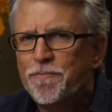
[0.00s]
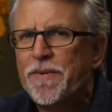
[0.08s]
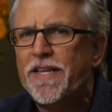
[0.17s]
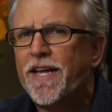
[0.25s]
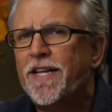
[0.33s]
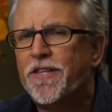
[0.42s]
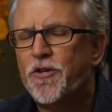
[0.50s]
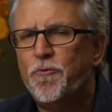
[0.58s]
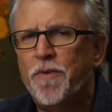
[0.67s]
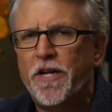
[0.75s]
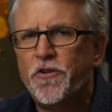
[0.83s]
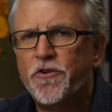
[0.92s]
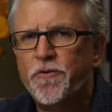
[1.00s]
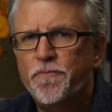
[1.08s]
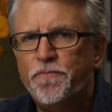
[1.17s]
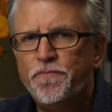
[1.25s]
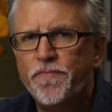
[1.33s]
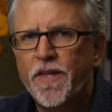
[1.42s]
but not too much.
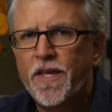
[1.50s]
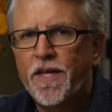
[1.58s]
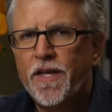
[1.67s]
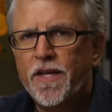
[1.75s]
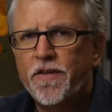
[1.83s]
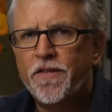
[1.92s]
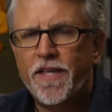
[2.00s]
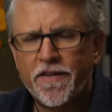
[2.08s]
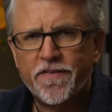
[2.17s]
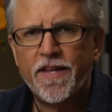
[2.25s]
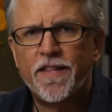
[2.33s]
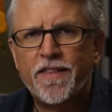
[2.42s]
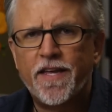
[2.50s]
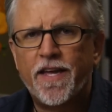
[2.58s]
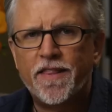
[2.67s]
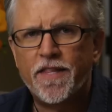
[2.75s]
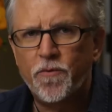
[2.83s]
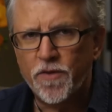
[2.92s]
To the extent
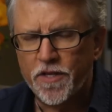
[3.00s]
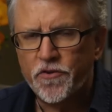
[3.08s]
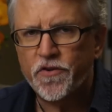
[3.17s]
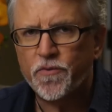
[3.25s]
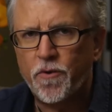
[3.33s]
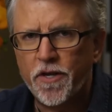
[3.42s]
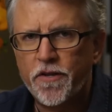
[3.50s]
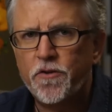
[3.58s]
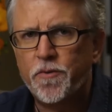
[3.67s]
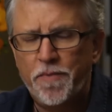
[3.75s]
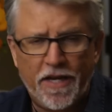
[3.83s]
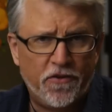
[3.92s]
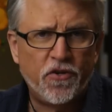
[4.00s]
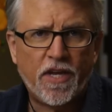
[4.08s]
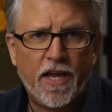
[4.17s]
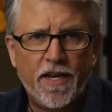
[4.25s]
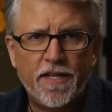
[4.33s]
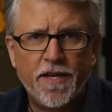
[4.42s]
that the religious want you to be
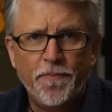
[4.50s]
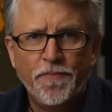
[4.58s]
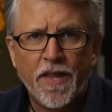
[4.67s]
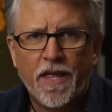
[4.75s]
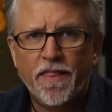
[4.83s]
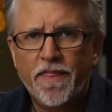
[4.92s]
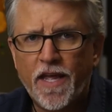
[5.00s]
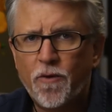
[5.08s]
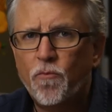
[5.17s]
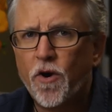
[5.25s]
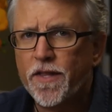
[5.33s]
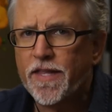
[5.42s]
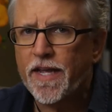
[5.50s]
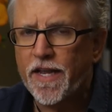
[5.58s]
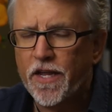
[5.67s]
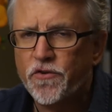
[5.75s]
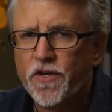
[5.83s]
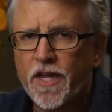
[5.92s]
educated, they want
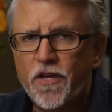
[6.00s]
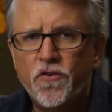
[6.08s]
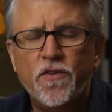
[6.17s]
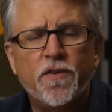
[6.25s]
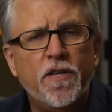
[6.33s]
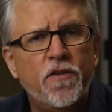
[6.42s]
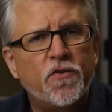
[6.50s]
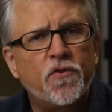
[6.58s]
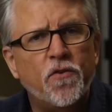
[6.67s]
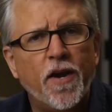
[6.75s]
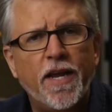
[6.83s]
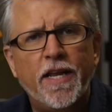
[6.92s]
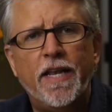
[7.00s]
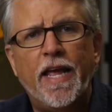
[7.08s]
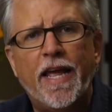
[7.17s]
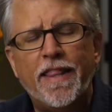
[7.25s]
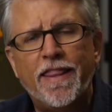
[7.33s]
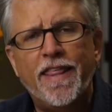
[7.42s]
that education constrained,
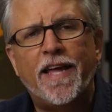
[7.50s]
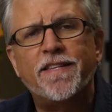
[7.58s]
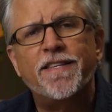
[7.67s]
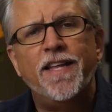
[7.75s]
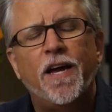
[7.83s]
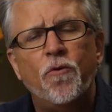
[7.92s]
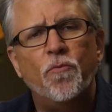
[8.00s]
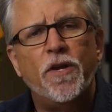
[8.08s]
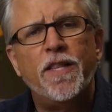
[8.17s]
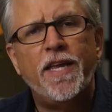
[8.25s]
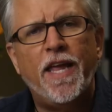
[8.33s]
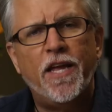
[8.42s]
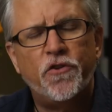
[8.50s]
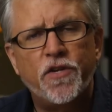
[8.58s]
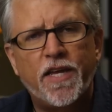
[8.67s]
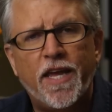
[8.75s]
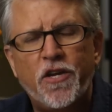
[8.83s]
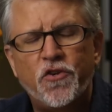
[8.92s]
and that's not really
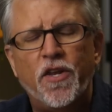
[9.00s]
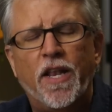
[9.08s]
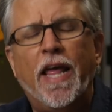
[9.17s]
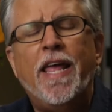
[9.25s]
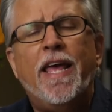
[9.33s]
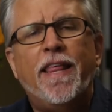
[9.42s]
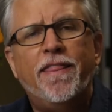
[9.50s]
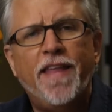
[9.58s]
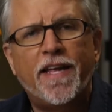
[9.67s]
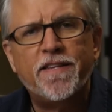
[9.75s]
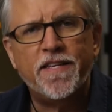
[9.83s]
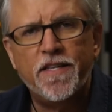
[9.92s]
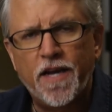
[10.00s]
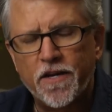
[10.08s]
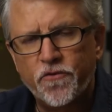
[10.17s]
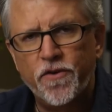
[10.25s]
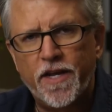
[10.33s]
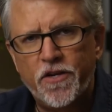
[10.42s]
education, that's
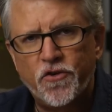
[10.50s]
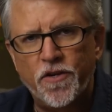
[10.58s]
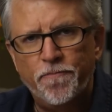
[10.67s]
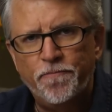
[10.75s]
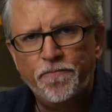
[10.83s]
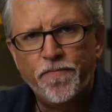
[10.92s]
indoctrination.